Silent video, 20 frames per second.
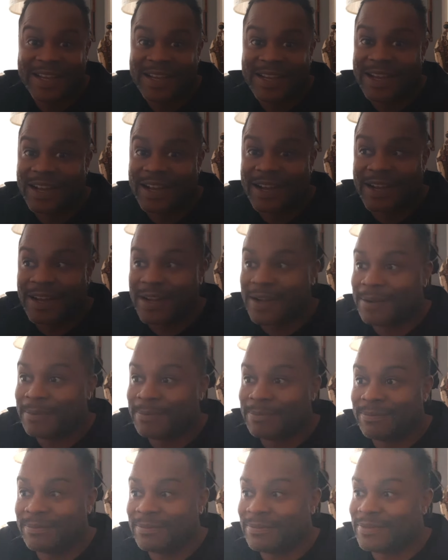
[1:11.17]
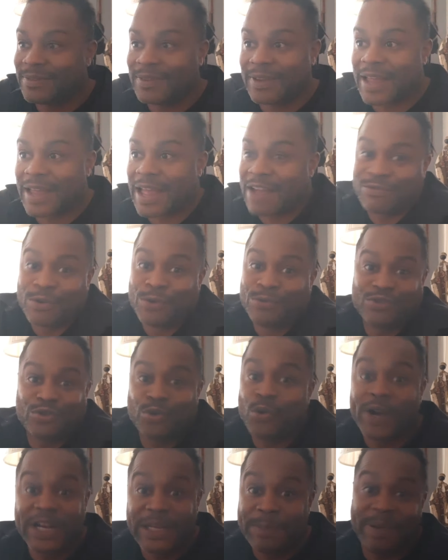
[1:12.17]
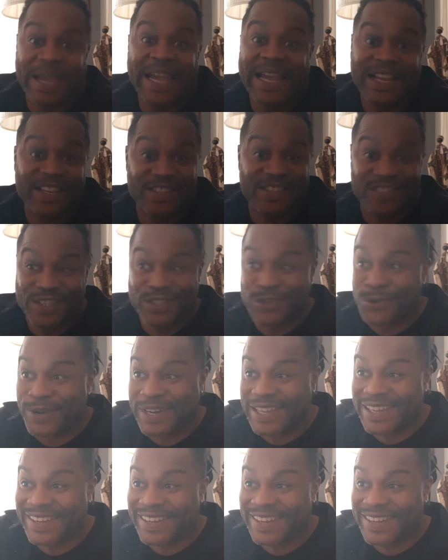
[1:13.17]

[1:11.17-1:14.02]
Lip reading: I wrote 20 pages on it.